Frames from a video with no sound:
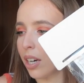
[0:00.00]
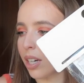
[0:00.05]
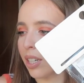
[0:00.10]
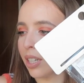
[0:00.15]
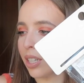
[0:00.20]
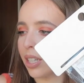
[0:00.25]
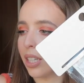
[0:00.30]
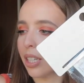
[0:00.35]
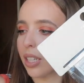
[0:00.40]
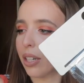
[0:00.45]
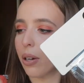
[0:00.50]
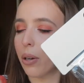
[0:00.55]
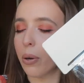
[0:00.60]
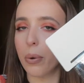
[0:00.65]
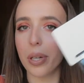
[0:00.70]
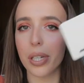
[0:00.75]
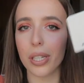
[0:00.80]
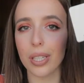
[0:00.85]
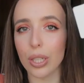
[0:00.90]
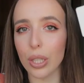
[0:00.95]
I
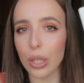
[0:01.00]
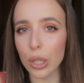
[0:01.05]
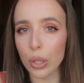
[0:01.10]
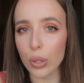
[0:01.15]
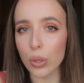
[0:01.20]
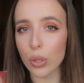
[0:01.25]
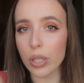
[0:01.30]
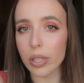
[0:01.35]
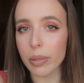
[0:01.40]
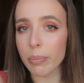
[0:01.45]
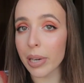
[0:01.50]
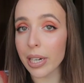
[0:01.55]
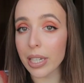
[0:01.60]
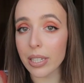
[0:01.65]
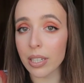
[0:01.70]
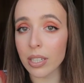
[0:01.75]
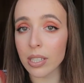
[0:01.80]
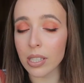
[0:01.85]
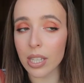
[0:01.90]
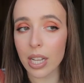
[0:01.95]
always lose my
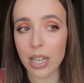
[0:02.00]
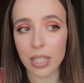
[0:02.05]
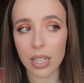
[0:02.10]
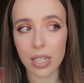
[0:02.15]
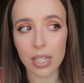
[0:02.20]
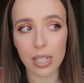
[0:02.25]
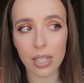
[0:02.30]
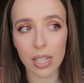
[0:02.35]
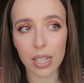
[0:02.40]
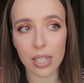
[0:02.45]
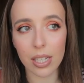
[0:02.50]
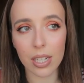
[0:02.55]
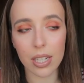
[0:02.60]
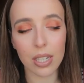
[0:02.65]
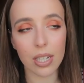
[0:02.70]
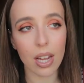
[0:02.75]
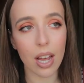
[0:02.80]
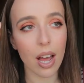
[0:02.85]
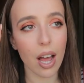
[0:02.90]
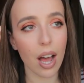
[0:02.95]
sunglasses
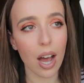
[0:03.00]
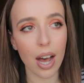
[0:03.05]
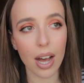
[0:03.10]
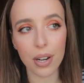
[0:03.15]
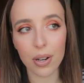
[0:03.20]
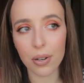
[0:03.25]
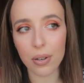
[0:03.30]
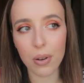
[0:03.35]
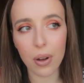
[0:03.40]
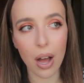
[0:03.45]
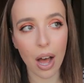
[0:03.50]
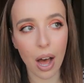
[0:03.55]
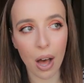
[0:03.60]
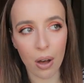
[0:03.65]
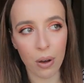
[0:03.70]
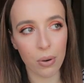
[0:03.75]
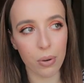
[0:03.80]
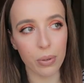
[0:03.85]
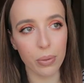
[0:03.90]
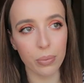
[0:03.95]
cases, I don't know
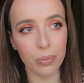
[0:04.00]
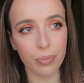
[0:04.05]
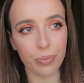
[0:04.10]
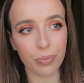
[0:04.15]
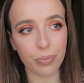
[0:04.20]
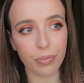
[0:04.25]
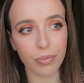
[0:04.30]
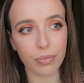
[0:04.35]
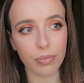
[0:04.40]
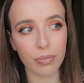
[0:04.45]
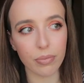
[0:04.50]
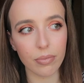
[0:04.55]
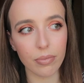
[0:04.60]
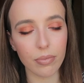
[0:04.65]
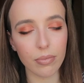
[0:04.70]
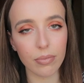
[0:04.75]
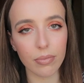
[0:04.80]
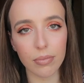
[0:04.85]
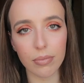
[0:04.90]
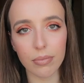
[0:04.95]
how,
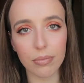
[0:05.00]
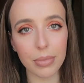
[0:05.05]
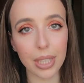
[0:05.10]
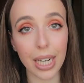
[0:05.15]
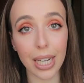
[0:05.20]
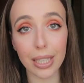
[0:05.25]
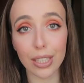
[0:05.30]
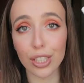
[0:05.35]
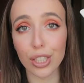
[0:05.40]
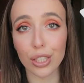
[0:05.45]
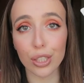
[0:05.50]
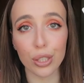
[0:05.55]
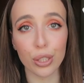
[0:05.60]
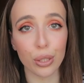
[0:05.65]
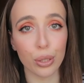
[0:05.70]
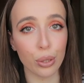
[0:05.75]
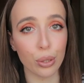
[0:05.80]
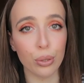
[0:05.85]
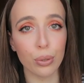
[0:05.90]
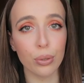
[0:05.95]
but I just
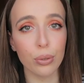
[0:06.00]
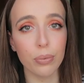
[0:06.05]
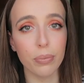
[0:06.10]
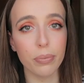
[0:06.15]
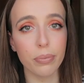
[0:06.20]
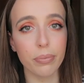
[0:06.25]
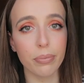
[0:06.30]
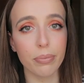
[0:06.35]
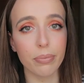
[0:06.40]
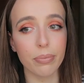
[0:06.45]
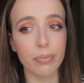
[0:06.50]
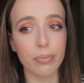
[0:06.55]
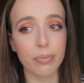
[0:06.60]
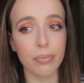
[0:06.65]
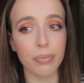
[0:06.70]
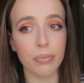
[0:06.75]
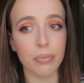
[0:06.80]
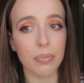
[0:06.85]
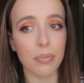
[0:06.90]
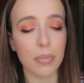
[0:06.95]
do.
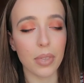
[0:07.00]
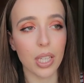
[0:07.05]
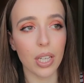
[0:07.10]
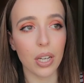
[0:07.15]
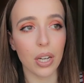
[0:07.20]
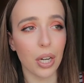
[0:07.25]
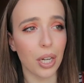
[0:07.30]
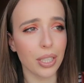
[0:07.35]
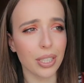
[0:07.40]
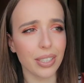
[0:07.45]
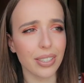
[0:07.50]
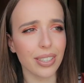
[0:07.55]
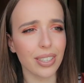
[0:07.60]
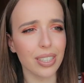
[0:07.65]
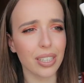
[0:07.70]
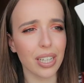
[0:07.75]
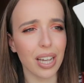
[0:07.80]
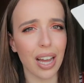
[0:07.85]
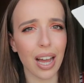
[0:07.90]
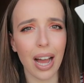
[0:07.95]

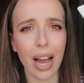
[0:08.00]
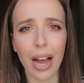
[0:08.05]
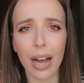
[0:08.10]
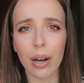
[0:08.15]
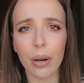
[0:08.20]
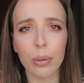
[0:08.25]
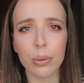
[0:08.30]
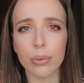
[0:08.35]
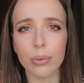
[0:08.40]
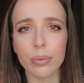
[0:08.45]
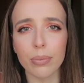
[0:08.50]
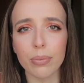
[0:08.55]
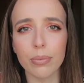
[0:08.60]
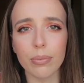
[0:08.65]
Honestly, how